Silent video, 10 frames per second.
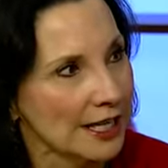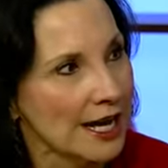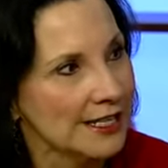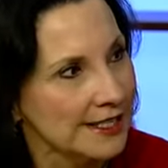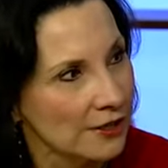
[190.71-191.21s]
It
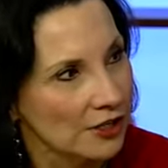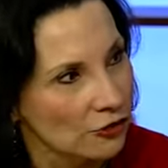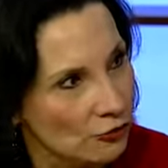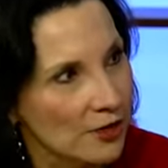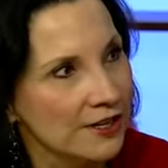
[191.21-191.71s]
kind of
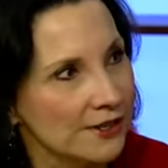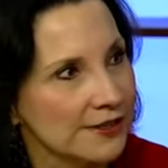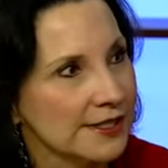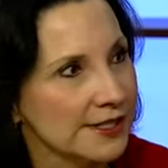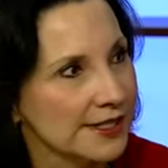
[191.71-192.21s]

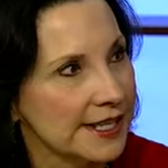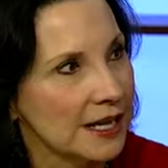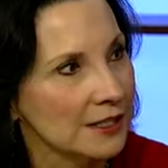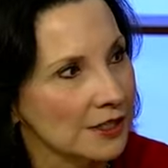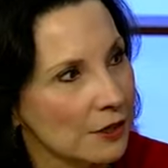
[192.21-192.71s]
triggers the
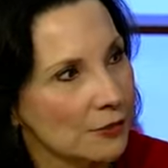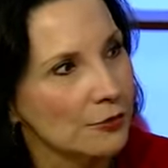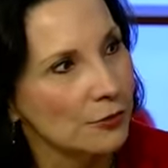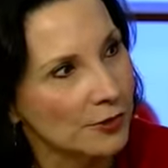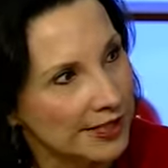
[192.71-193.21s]
cell to go
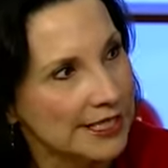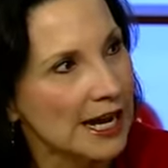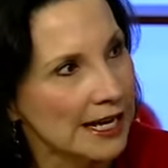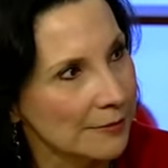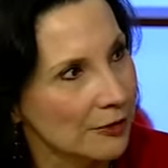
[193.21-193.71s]
through its
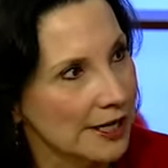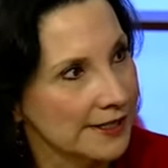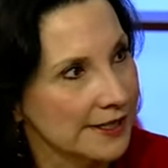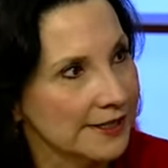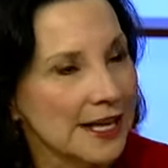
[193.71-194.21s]
dying
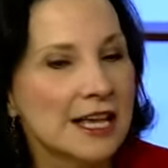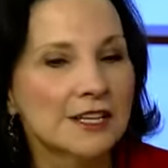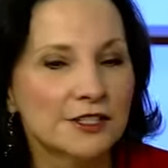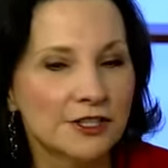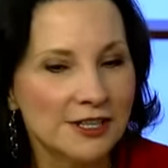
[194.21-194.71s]
process.
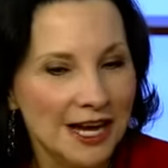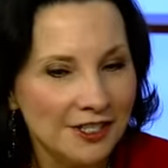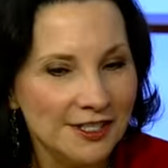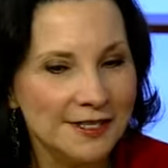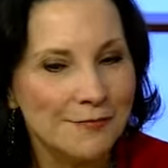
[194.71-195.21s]
So you're
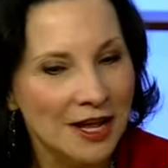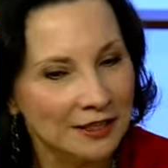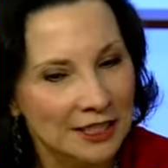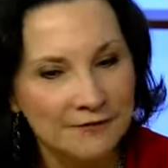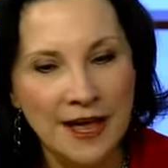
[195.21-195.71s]
not just
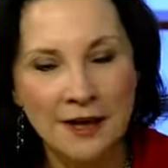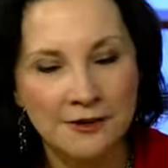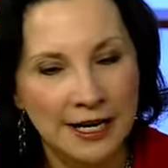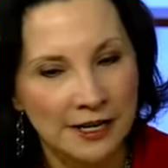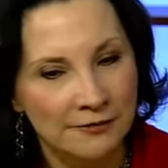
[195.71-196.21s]
melting fat
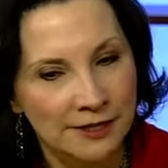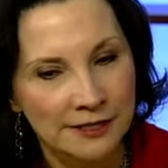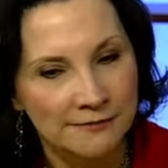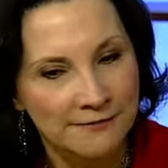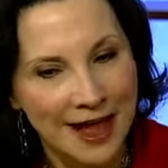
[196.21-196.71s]
or getting
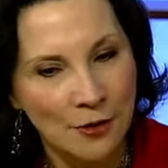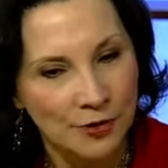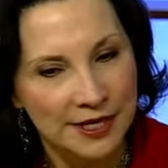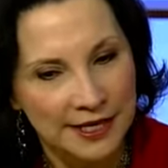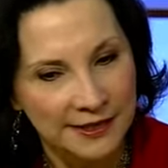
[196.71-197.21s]
rid of fat
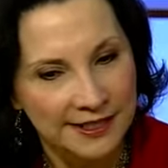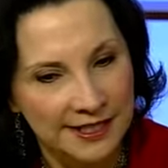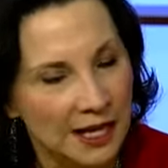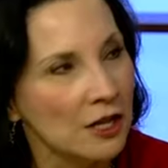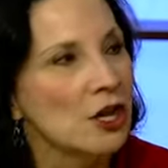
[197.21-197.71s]
within the
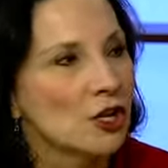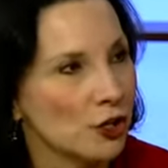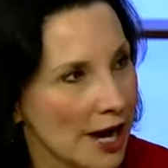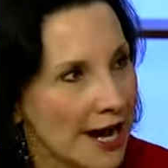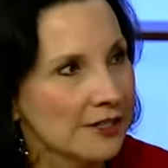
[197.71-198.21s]
cell,
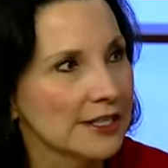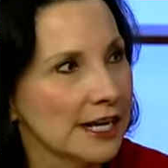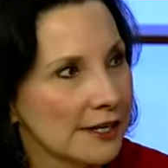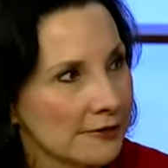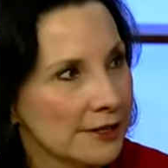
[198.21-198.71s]
you're actually
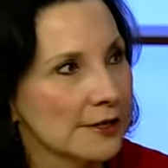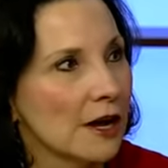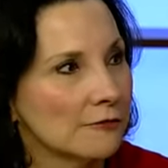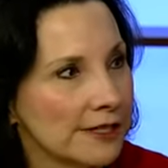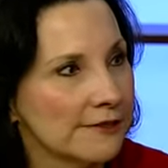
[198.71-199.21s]
getting rid,
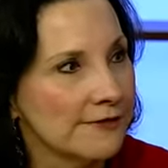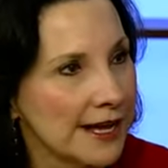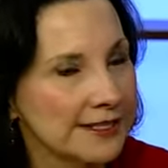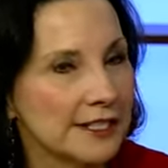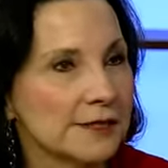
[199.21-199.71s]
rid of
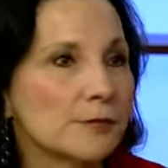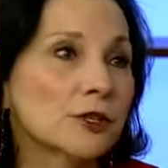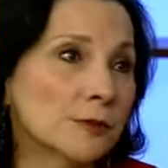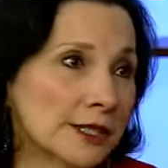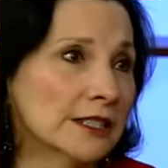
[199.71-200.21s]
fat cells
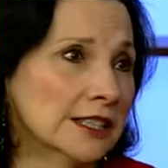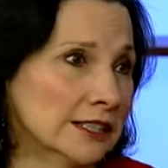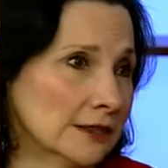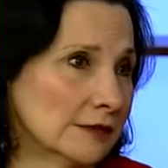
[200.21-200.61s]
permanently.